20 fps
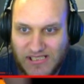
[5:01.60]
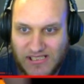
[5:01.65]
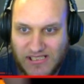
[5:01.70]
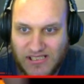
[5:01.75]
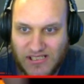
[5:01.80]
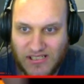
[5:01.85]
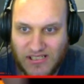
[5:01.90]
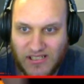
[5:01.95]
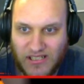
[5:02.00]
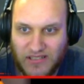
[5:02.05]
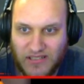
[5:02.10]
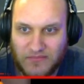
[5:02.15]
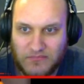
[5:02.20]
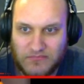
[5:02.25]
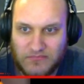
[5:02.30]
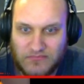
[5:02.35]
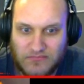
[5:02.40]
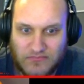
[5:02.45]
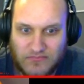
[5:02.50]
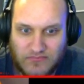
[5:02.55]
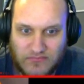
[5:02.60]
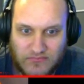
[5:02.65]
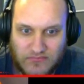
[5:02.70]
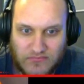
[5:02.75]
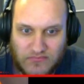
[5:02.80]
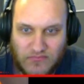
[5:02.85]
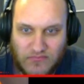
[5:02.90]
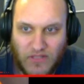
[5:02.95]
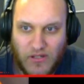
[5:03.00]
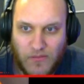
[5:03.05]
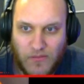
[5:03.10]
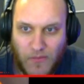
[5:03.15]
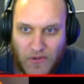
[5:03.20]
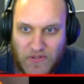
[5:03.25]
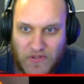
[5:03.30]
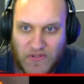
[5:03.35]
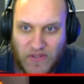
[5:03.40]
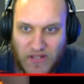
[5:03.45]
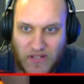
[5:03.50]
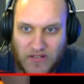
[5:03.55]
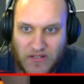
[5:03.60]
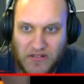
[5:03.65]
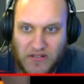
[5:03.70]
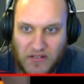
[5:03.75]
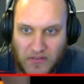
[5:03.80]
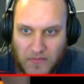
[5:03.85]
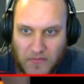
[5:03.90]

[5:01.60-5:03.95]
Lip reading: Alright. They're most likely going to